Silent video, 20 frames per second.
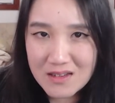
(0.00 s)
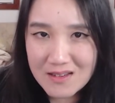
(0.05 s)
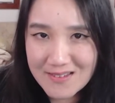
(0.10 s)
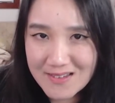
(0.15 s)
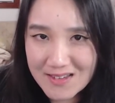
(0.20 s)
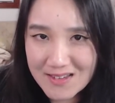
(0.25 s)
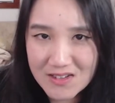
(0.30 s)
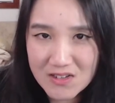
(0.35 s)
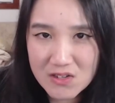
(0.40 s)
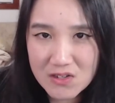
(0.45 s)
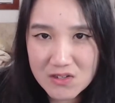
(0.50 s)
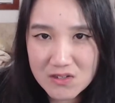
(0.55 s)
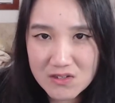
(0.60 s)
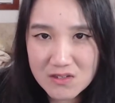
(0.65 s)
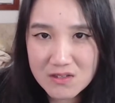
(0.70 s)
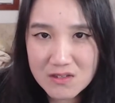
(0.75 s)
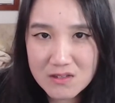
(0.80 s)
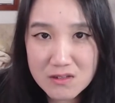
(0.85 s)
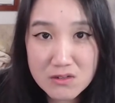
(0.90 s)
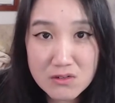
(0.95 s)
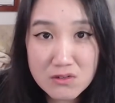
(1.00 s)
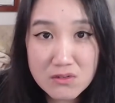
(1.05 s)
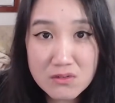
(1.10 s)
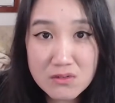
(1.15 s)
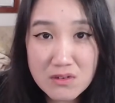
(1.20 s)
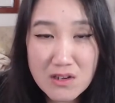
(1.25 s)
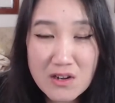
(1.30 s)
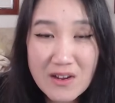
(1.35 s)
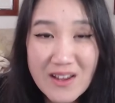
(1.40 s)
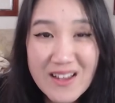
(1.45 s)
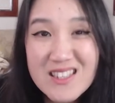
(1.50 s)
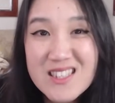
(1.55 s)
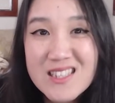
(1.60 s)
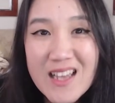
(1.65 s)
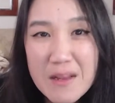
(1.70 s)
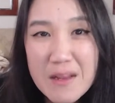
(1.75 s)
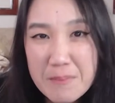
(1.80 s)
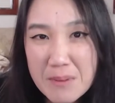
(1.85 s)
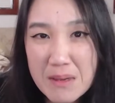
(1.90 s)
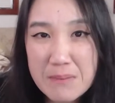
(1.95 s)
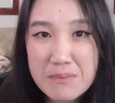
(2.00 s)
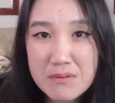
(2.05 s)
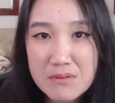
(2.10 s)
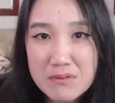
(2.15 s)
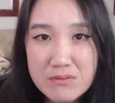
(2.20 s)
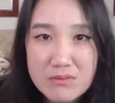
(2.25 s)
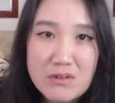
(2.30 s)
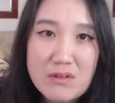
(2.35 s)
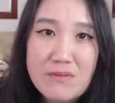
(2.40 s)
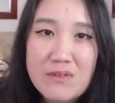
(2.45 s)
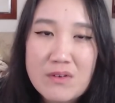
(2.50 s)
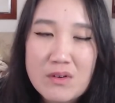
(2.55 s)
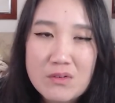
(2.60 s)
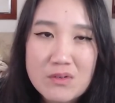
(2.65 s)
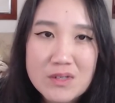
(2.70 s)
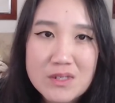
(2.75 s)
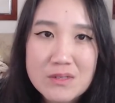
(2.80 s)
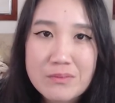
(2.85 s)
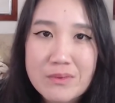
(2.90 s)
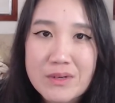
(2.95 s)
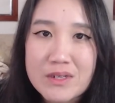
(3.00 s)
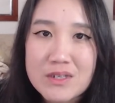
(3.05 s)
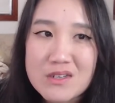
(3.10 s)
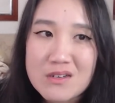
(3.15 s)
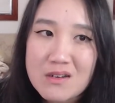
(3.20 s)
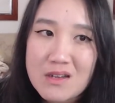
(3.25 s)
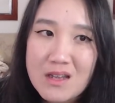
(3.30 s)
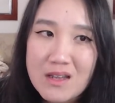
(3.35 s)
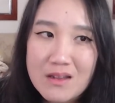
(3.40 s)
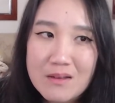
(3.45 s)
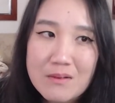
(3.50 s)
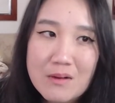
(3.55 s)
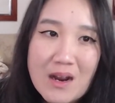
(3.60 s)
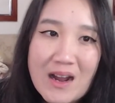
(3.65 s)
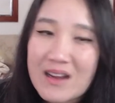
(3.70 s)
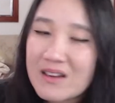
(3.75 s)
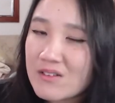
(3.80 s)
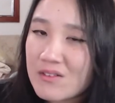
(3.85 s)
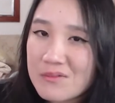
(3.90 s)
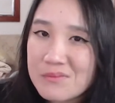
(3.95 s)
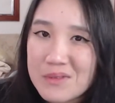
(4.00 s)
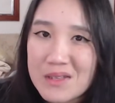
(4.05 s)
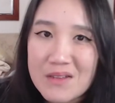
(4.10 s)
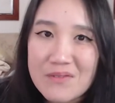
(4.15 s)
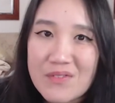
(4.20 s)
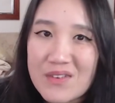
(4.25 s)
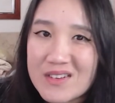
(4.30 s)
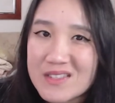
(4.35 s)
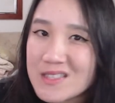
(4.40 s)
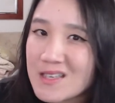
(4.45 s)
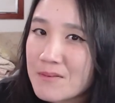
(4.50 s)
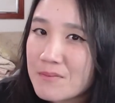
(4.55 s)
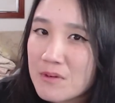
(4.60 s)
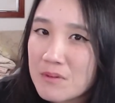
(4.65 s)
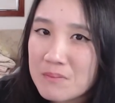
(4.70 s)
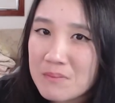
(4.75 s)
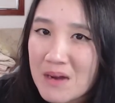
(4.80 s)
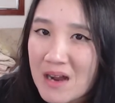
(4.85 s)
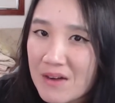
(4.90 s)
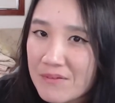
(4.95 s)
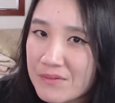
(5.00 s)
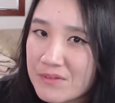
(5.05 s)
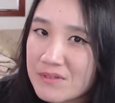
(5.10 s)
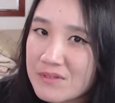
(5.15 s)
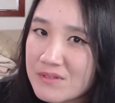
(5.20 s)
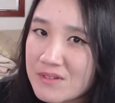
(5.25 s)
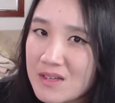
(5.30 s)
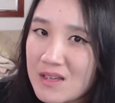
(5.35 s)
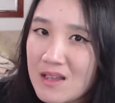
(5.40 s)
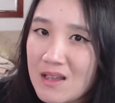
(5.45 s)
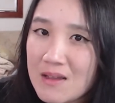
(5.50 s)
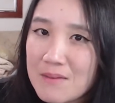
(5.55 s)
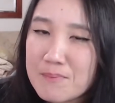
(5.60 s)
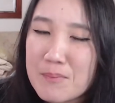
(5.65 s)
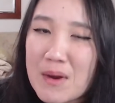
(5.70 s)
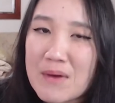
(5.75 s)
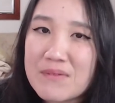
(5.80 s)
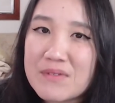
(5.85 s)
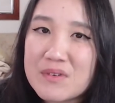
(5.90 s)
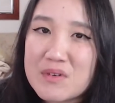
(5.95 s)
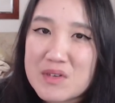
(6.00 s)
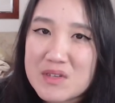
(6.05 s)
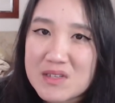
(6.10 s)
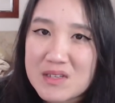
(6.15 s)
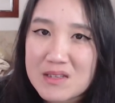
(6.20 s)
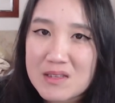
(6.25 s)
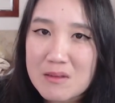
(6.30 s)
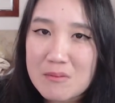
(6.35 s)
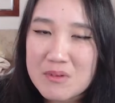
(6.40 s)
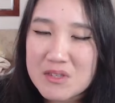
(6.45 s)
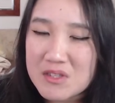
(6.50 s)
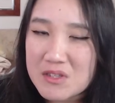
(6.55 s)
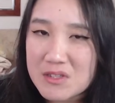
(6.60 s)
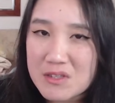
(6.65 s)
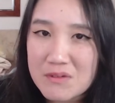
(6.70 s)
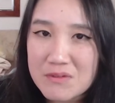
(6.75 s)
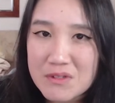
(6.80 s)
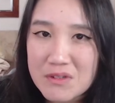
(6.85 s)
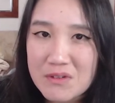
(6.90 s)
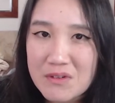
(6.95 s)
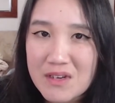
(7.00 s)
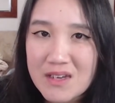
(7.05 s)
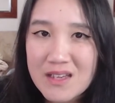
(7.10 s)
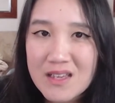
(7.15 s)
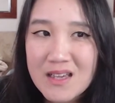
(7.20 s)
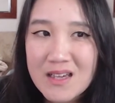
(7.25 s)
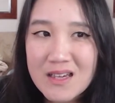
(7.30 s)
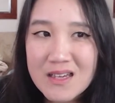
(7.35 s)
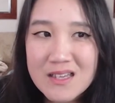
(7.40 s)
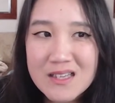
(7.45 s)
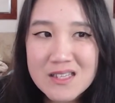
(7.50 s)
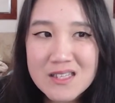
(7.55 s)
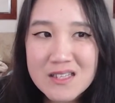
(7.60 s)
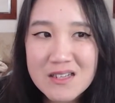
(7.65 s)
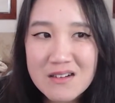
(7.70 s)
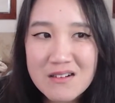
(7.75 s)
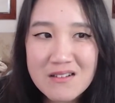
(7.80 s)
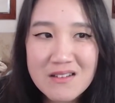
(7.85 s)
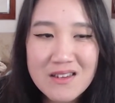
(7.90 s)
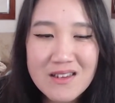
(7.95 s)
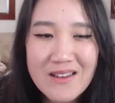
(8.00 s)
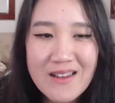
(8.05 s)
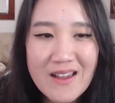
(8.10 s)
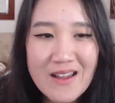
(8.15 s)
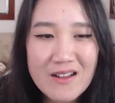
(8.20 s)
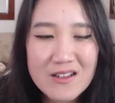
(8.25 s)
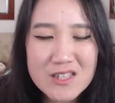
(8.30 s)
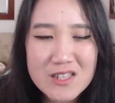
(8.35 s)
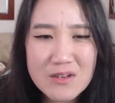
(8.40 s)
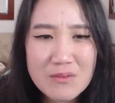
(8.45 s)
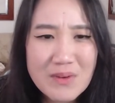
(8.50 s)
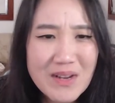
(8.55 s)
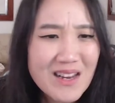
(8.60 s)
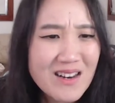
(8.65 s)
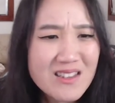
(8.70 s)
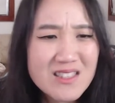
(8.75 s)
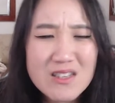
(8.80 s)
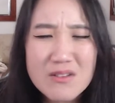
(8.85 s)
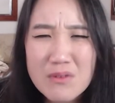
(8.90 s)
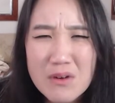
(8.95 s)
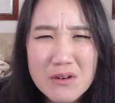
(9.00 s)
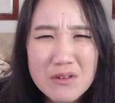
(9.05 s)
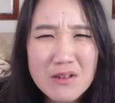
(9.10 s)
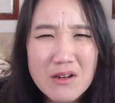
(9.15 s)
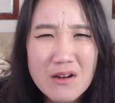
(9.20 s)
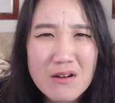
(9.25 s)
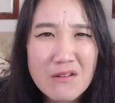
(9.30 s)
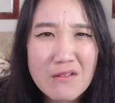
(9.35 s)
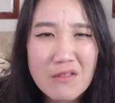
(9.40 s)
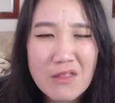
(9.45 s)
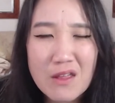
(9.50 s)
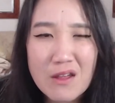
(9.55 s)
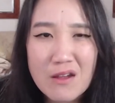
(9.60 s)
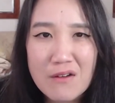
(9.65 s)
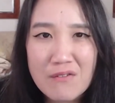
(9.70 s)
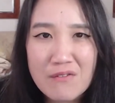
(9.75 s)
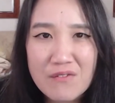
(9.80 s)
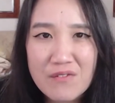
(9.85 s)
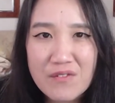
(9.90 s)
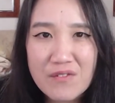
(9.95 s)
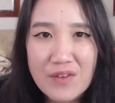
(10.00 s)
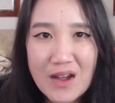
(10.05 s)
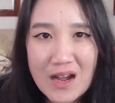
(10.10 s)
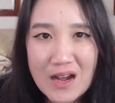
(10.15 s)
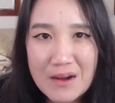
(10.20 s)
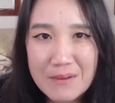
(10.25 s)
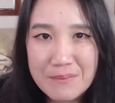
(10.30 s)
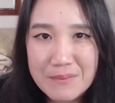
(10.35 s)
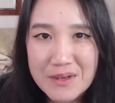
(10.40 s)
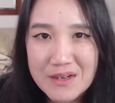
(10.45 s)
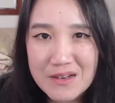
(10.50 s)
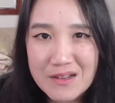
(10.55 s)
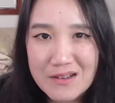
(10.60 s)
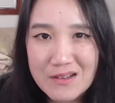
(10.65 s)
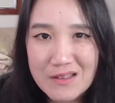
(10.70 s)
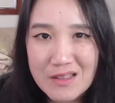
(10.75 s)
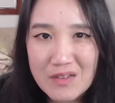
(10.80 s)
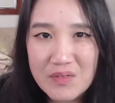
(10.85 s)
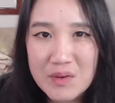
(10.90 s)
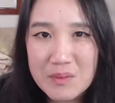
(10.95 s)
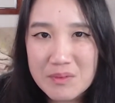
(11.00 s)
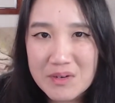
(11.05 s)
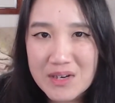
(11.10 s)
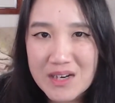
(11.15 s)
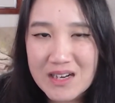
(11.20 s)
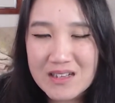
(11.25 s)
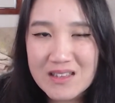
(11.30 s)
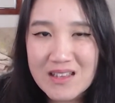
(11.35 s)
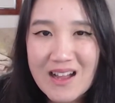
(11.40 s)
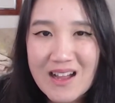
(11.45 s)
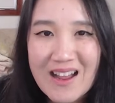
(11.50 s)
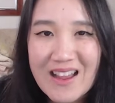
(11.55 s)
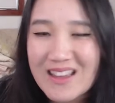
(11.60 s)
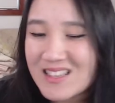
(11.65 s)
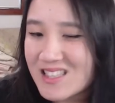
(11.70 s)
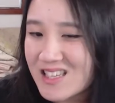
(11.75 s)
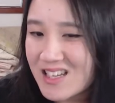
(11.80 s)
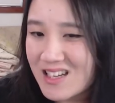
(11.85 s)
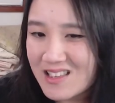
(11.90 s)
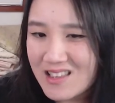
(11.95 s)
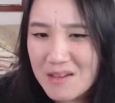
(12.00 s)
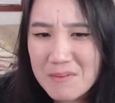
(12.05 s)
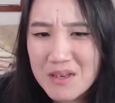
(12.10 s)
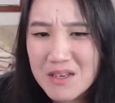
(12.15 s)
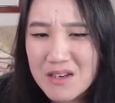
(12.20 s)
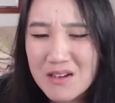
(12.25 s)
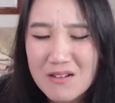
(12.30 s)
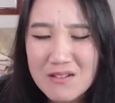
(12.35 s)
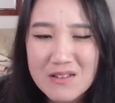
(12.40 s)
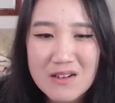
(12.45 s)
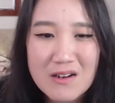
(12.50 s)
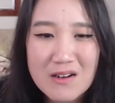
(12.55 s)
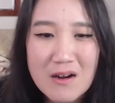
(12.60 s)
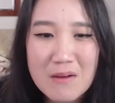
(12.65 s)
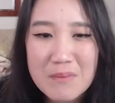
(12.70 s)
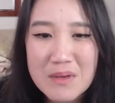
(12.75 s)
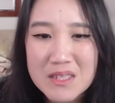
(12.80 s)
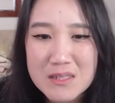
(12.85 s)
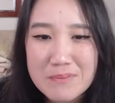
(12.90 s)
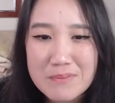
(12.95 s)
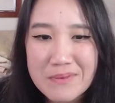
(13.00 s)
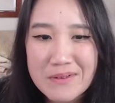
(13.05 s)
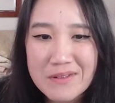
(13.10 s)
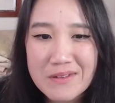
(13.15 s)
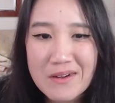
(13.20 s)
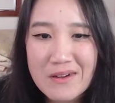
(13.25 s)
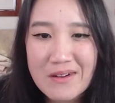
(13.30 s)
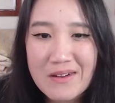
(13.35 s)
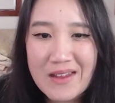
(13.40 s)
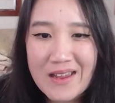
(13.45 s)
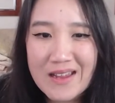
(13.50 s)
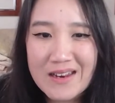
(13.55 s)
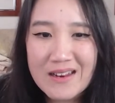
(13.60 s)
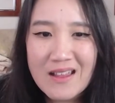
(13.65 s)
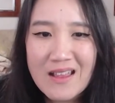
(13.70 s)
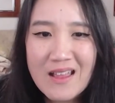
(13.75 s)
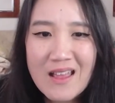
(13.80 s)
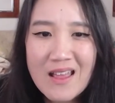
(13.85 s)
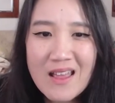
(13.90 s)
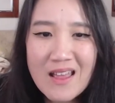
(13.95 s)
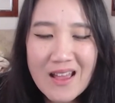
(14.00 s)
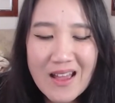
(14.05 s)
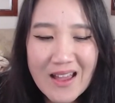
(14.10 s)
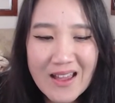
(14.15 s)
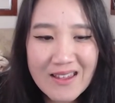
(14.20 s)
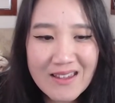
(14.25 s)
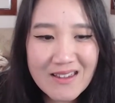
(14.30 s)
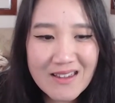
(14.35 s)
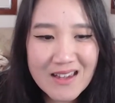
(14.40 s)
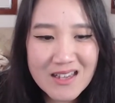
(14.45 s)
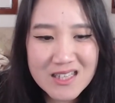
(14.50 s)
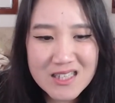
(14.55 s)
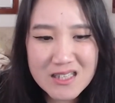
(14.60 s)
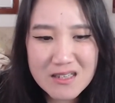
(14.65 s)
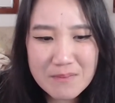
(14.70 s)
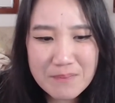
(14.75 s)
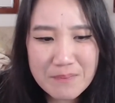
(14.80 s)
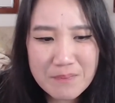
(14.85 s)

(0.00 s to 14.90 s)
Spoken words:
is to, you know, entertain people, the viewers, which arguably, for example, Marvel is in the business of doing. So yeah, so where does the role of the, you know, the film critic lie? So let me know in the comments below. And I guess